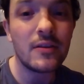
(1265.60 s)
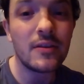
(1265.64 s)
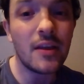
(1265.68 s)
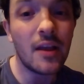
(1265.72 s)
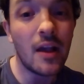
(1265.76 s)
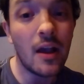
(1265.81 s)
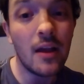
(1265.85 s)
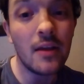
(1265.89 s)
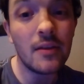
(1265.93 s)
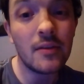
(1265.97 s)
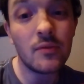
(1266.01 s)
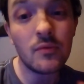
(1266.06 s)

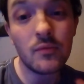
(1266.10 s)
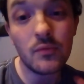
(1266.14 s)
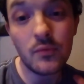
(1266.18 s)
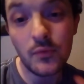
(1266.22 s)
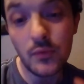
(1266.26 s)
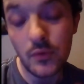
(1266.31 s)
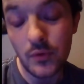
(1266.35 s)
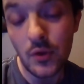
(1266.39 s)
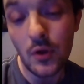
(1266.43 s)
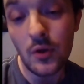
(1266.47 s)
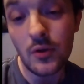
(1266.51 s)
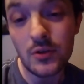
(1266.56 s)
and
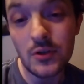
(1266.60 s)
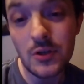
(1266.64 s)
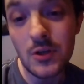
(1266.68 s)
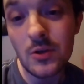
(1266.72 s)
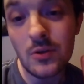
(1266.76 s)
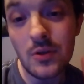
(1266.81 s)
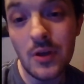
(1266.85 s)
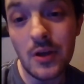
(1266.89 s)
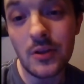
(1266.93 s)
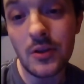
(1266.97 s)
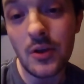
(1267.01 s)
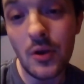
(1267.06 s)
for those of
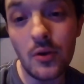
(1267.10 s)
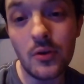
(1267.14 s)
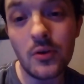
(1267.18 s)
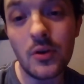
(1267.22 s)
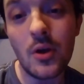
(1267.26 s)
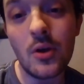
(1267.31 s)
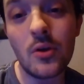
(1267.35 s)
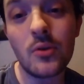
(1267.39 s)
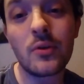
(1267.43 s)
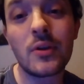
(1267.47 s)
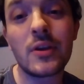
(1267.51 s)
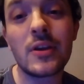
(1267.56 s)
you that don't
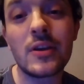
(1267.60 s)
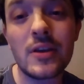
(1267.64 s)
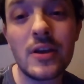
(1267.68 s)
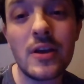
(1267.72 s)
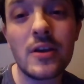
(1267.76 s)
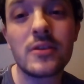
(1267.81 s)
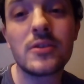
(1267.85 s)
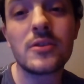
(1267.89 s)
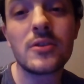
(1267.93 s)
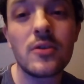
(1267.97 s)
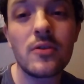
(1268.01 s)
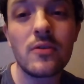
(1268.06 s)
know,
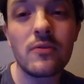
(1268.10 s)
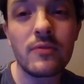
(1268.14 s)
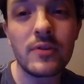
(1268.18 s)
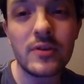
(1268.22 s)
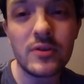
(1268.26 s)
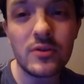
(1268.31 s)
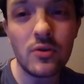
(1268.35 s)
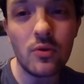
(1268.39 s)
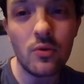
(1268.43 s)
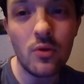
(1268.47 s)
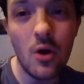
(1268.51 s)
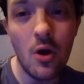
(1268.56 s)
he is the
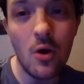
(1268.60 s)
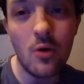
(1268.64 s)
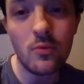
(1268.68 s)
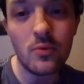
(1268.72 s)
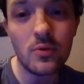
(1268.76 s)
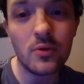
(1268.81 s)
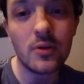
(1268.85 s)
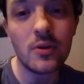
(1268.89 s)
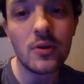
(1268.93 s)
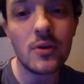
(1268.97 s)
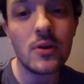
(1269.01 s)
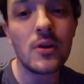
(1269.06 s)
original
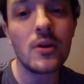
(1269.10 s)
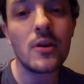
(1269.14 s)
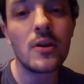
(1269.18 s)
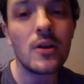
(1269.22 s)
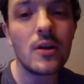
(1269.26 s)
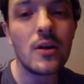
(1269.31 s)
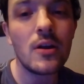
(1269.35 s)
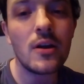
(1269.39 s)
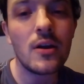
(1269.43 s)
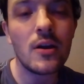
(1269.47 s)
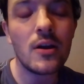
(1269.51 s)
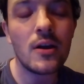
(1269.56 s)
Hulk.
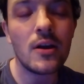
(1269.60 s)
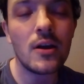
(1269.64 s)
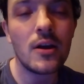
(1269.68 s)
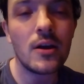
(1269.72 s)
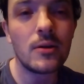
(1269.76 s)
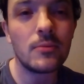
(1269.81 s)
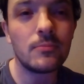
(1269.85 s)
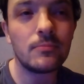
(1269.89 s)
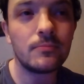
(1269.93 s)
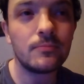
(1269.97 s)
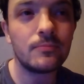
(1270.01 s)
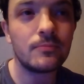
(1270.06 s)

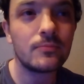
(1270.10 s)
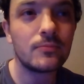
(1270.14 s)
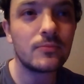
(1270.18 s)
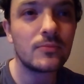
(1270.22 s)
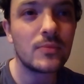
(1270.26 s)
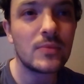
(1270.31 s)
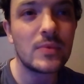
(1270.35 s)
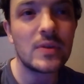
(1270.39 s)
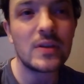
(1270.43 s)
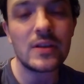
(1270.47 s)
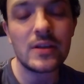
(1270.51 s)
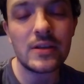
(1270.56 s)
Um,
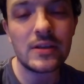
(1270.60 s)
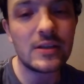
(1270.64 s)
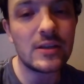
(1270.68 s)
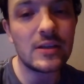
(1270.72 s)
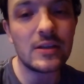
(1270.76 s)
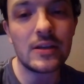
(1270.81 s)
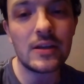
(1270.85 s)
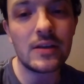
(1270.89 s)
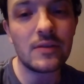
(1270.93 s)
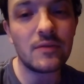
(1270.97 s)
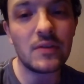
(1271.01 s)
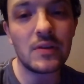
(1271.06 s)
he
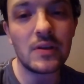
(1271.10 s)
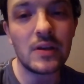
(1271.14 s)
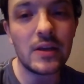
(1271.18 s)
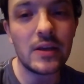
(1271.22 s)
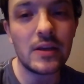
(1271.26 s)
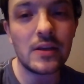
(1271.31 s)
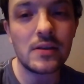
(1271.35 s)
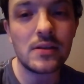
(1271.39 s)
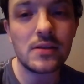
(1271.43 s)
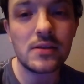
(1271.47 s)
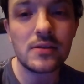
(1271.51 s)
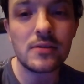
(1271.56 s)
didn't even
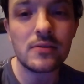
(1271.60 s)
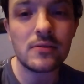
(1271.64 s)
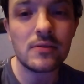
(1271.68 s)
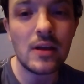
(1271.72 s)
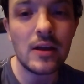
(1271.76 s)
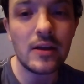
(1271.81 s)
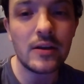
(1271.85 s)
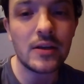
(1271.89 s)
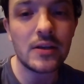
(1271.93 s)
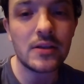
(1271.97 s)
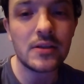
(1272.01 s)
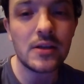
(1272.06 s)
need
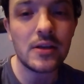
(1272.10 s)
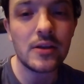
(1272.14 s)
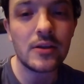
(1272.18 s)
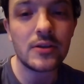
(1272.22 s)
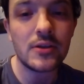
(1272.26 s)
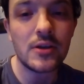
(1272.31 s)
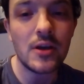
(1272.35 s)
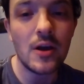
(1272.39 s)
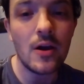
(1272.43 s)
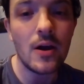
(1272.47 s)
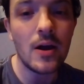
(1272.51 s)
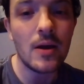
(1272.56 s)
any
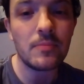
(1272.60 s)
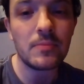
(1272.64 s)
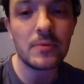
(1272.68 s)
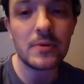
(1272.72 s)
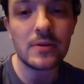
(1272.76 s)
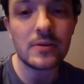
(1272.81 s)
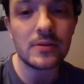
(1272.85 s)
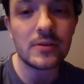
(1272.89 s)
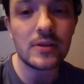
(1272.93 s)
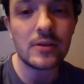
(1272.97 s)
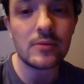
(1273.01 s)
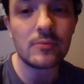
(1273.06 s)
CGI
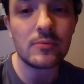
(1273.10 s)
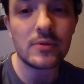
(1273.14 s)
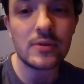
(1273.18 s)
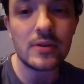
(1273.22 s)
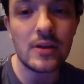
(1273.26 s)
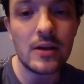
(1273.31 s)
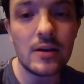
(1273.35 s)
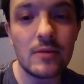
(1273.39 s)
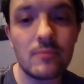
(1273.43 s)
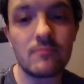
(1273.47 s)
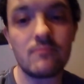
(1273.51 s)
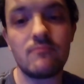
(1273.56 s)
because he was
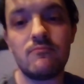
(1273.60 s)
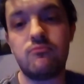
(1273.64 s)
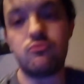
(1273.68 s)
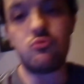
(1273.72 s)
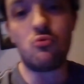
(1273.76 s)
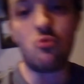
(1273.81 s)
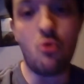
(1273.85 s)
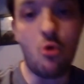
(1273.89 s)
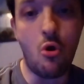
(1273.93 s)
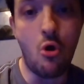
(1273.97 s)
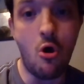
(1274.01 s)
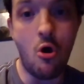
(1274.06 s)

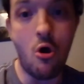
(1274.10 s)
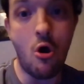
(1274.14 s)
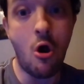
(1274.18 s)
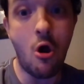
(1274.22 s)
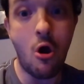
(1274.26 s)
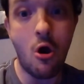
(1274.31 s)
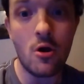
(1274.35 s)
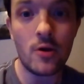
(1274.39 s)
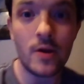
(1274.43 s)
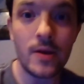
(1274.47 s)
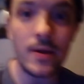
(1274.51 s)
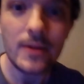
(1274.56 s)

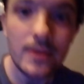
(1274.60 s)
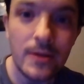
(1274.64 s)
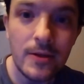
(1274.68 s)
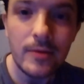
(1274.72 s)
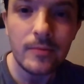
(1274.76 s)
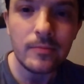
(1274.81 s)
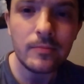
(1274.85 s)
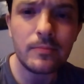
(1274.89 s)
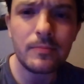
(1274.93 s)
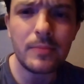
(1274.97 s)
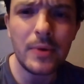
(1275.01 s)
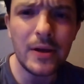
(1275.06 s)
that.
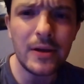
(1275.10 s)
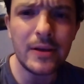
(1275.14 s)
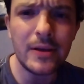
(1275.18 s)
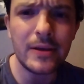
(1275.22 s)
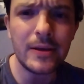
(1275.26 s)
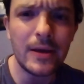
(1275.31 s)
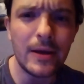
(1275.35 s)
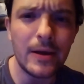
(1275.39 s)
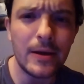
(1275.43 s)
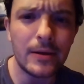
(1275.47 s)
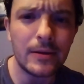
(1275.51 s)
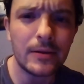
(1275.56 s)
But
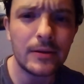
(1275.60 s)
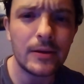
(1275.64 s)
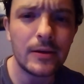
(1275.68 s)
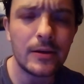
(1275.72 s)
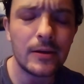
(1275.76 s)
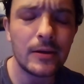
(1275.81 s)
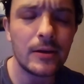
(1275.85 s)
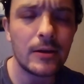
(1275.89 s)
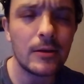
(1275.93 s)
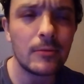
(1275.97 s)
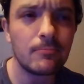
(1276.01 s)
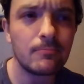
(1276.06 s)
yeah,
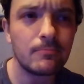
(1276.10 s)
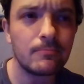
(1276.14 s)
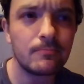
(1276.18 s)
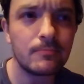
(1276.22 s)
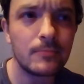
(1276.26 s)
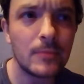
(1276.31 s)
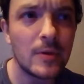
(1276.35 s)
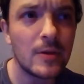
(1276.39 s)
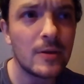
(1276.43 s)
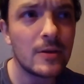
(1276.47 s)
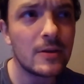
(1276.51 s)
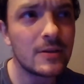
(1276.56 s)
um,
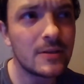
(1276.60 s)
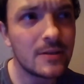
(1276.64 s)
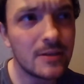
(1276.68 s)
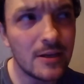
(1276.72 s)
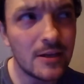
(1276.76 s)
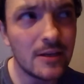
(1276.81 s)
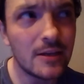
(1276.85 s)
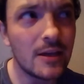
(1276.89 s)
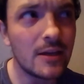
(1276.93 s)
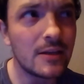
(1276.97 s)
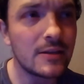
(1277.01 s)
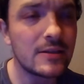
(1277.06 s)

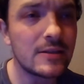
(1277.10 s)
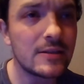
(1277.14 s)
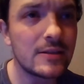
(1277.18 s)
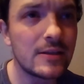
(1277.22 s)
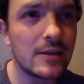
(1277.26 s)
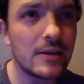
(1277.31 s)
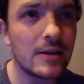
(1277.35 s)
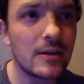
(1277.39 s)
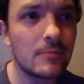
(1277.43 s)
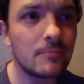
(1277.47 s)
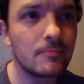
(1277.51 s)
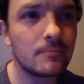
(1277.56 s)
didn't get to
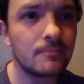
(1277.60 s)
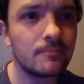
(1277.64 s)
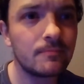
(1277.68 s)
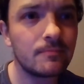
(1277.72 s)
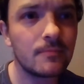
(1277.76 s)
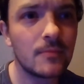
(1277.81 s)
see him.